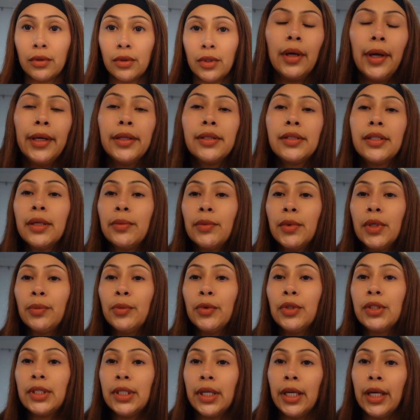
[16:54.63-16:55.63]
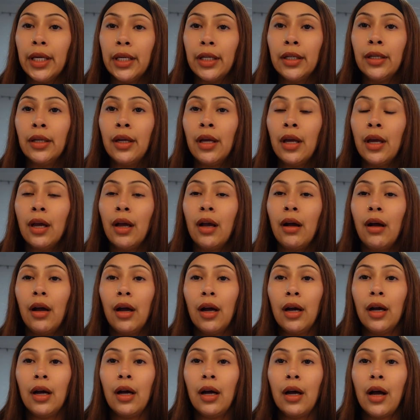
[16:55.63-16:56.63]
And tip number 10,
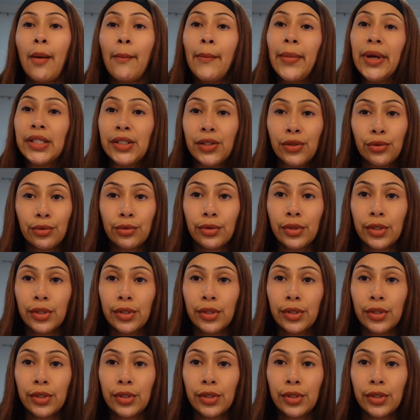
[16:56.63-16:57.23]
menstrual